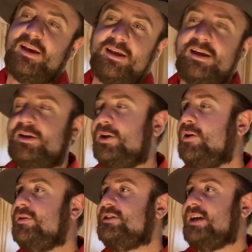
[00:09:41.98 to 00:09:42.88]
you
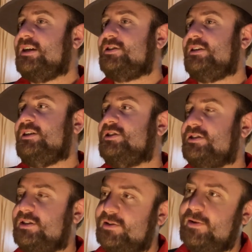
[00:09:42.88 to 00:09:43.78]
know, it's actually
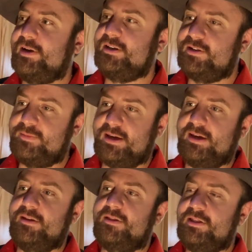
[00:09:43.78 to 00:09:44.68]
just occurring to me,